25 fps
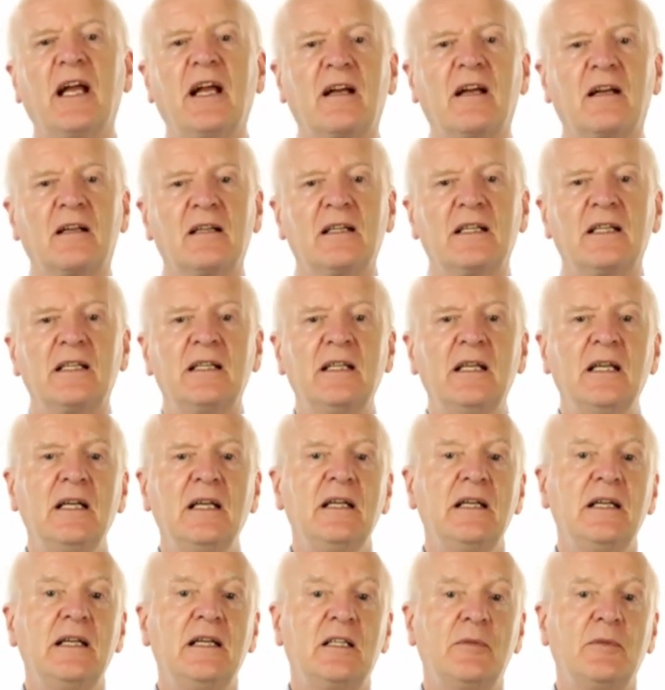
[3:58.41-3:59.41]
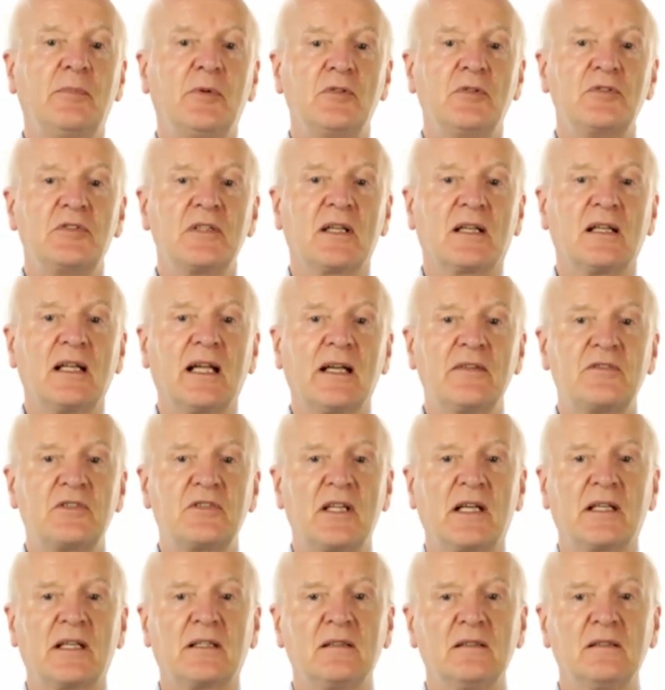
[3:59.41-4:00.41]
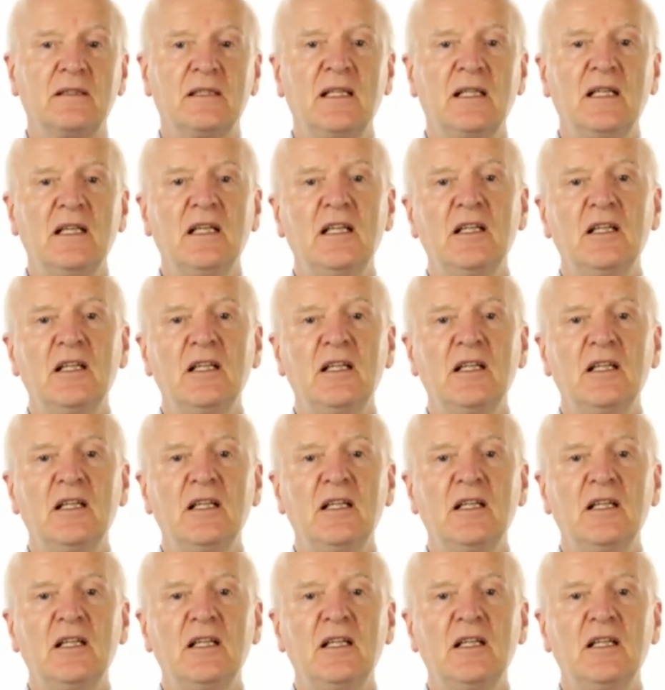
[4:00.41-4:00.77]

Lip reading: early in the project life cycle,